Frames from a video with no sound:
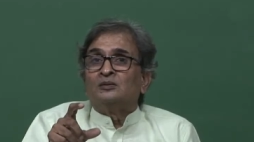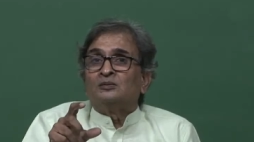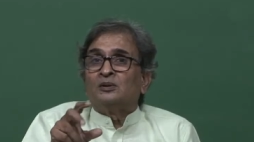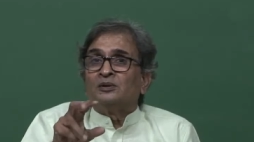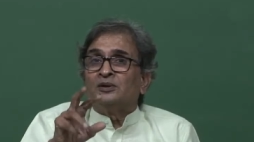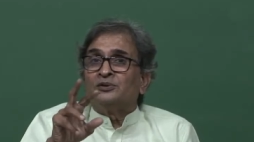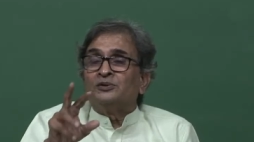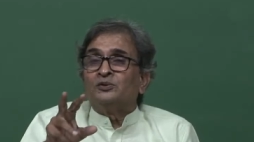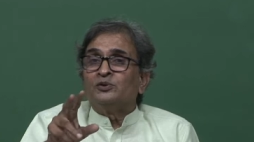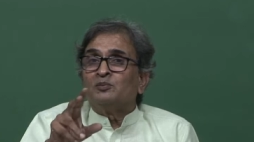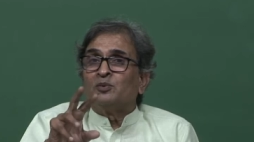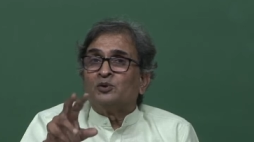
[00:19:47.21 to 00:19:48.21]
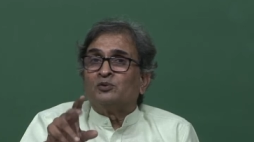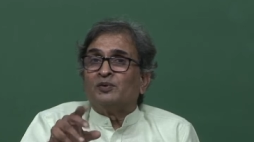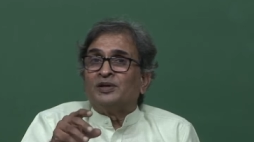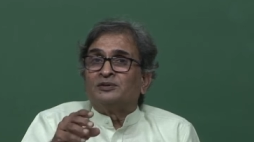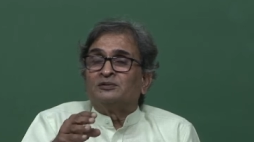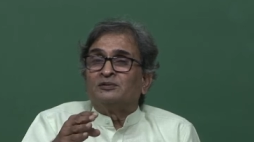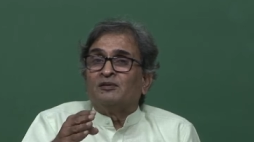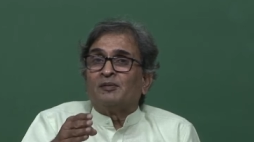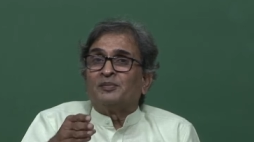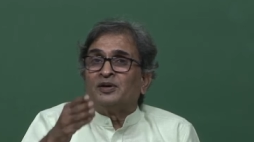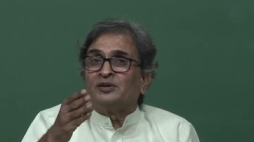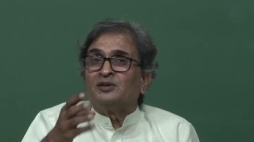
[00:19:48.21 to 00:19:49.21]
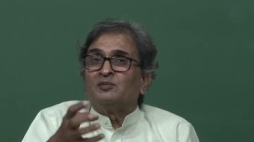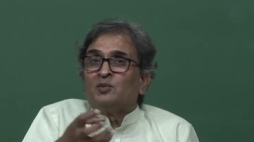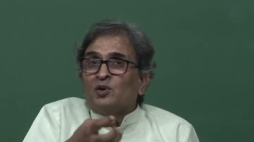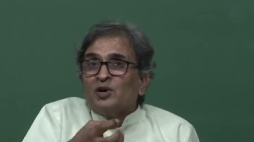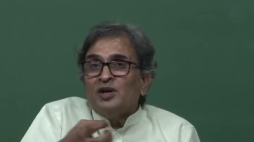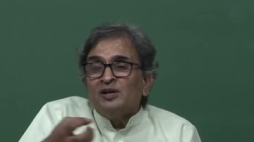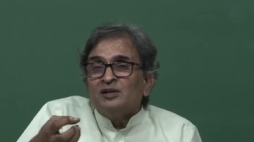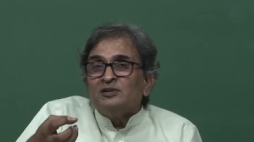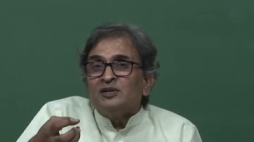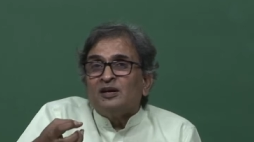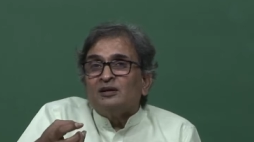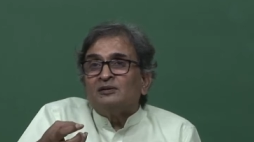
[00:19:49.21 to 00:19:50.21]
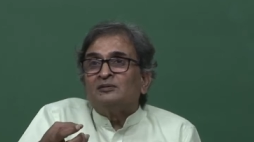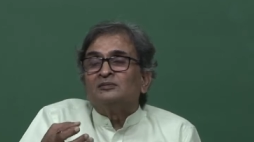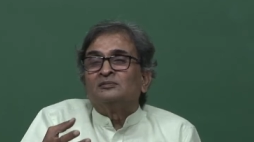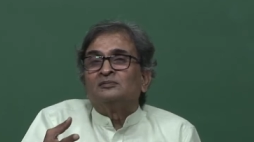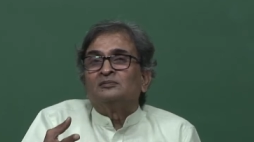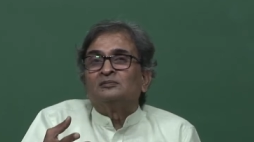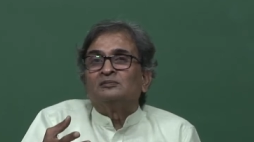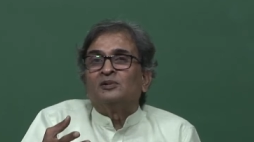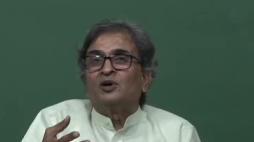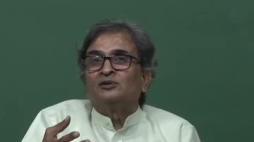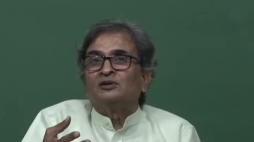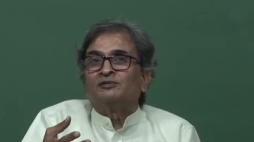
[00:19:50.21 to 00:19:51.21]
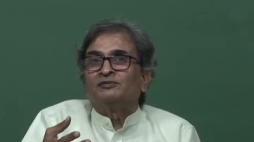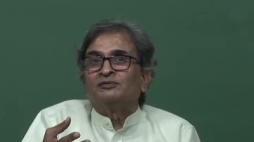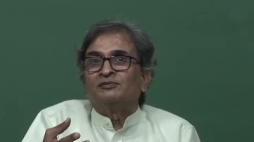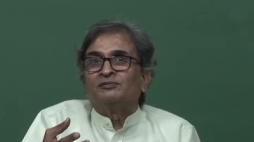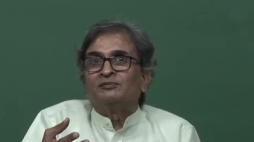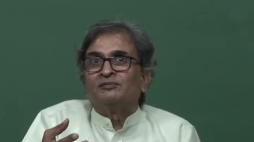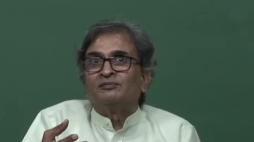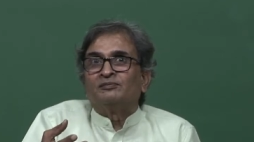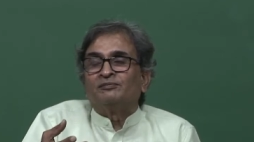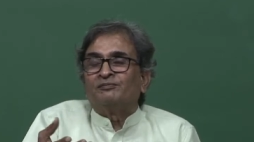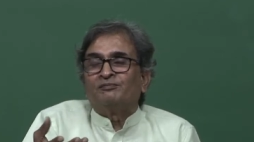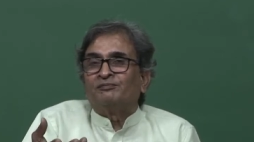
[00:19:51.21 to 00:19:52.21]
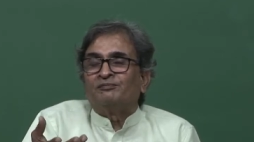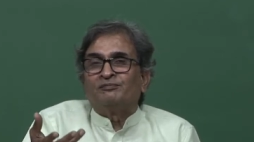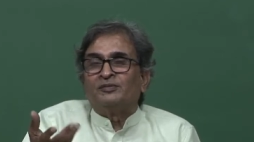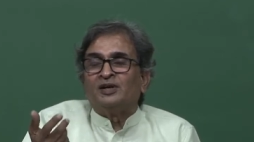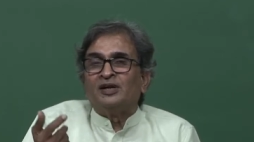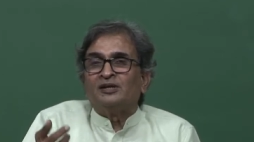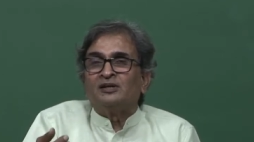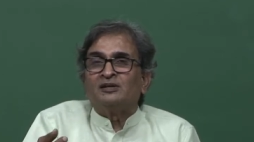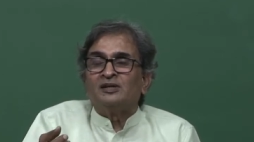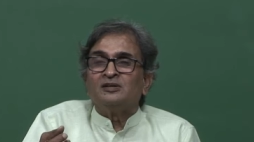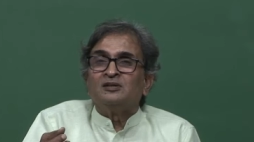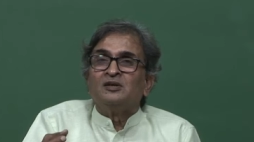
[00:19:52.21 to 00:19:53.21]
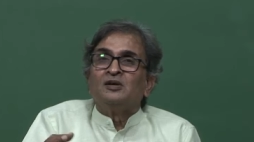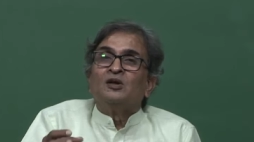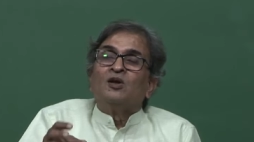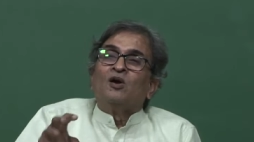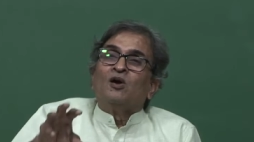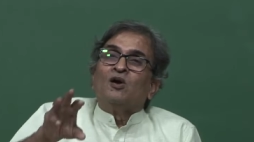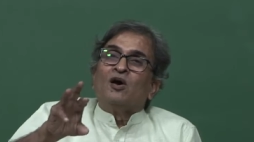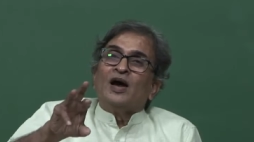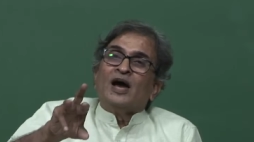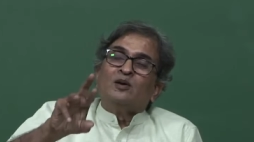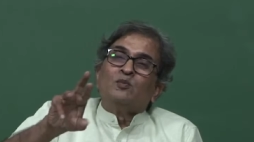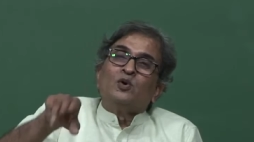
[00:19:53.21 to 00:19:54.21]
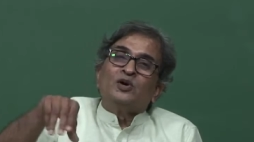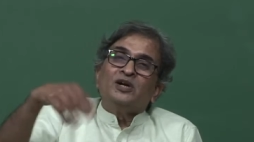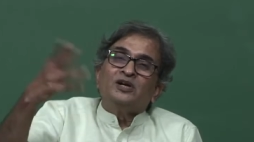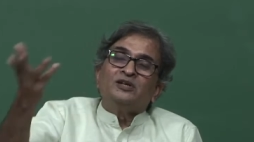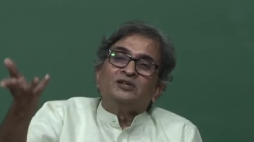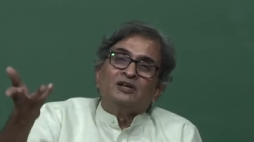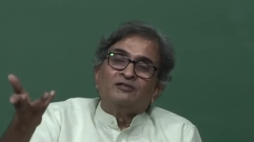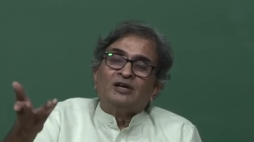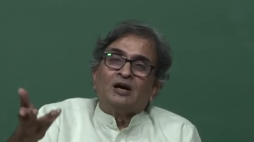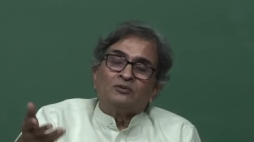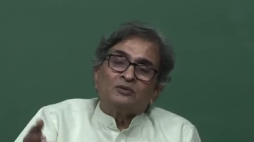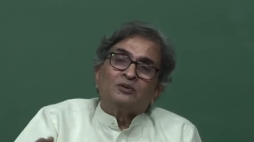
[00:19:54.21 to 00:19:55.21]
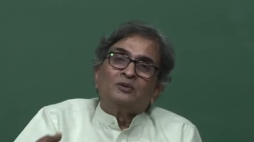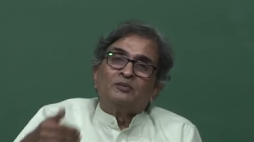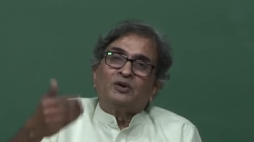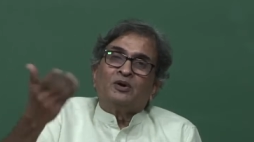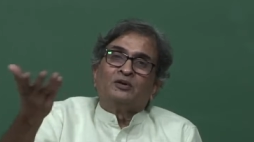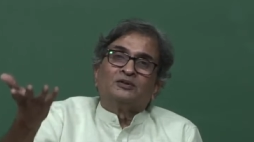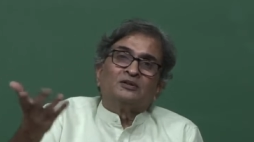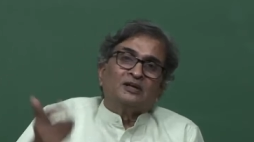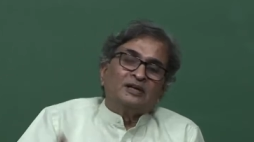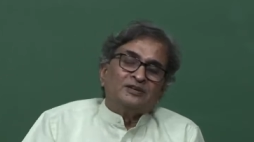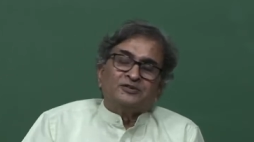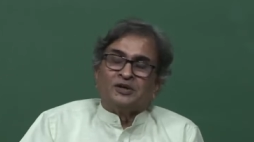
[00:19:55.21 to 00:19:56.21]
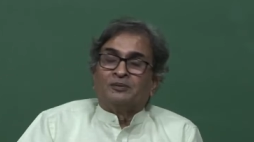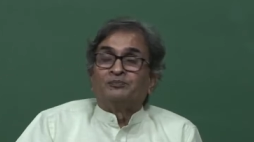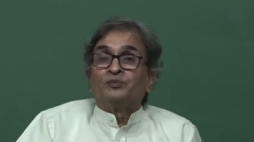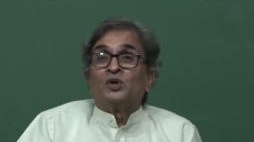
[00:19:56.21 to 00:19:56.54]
So, it is using both ways evaporation more heat is taken because of the latent heat and more heat is given out because of condensing.